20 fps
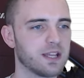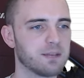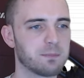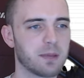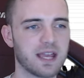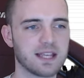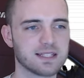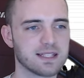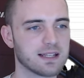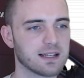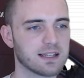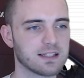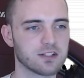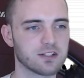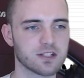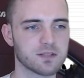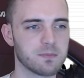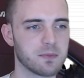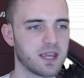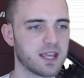It basically
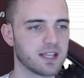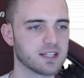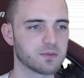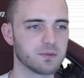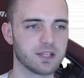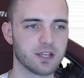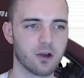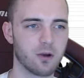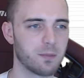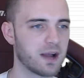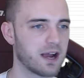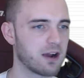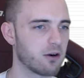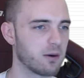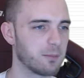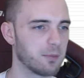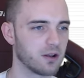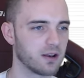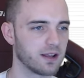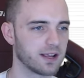just means we go
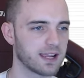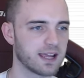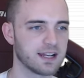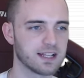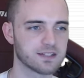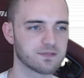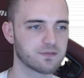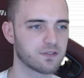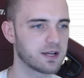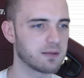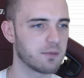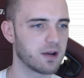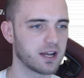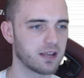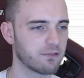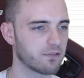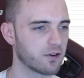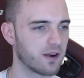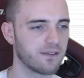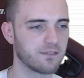parabolic and it's free
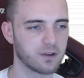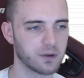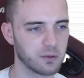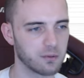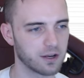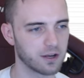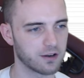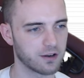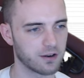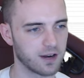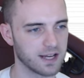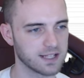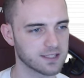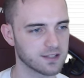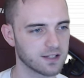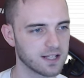money for everyone, all right?